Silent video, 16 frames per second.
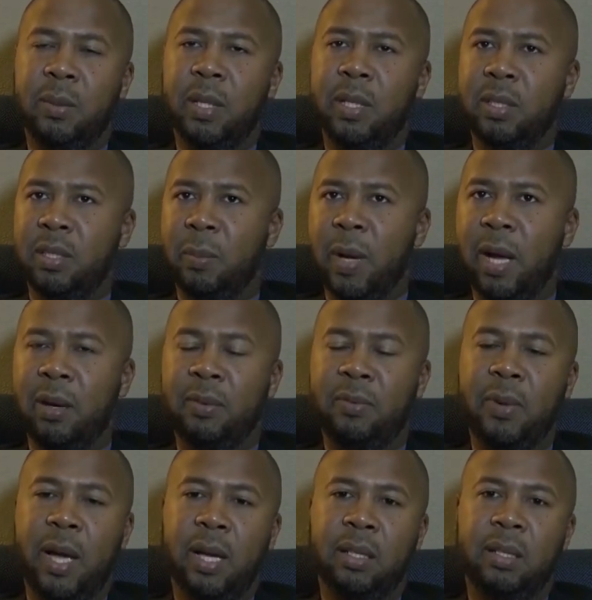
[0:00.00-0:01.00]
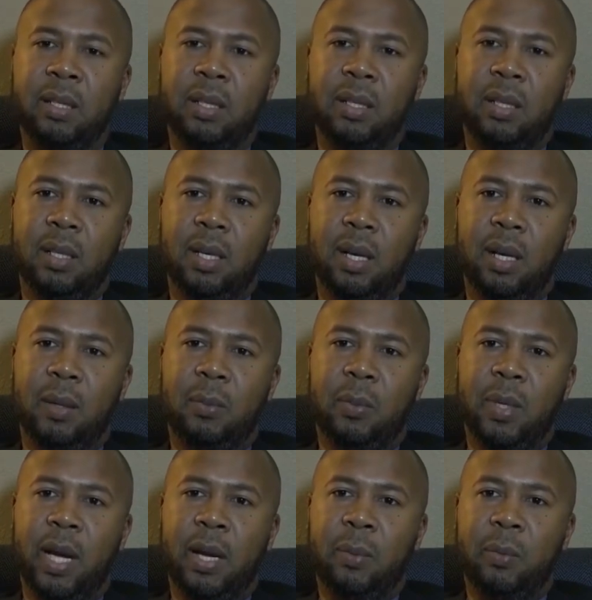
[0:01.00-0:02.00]
And as a matter of fact,
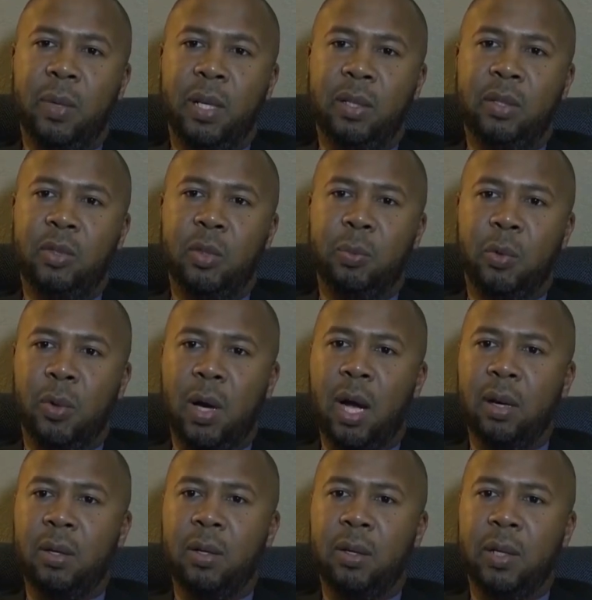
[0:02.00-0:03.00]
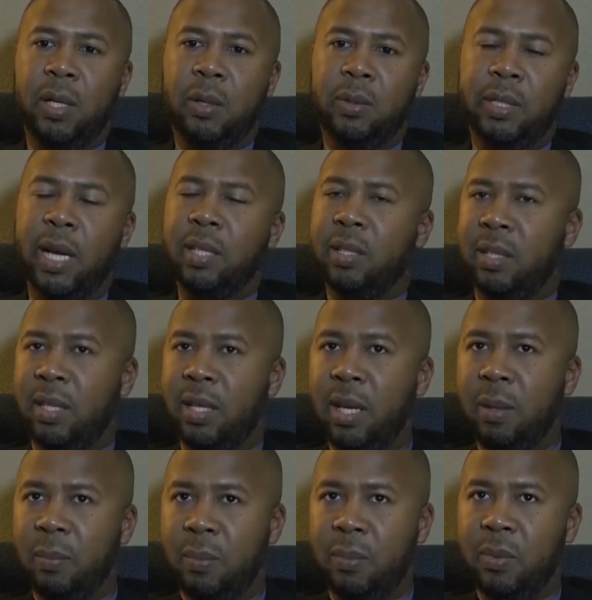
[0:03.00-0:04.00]
when I went to Morocco, it was actually
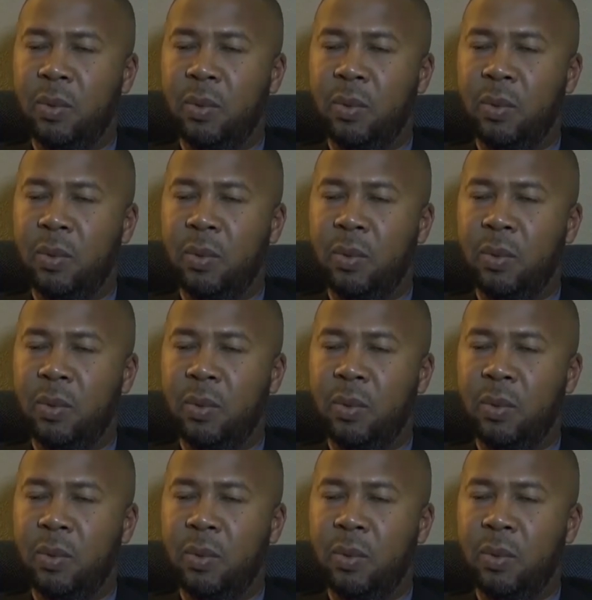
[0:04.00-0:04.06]
him